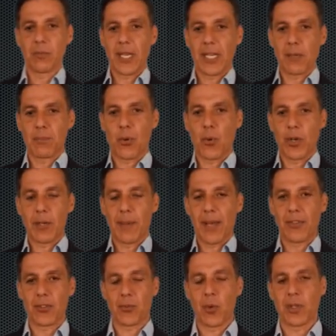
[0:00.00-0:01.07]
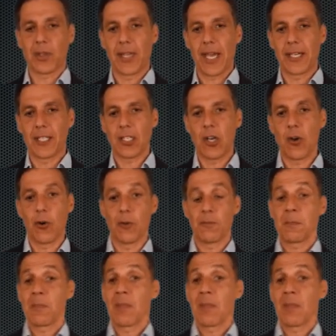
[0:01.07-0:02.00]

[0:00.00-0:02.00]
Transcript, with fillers: make a point about this one line of code.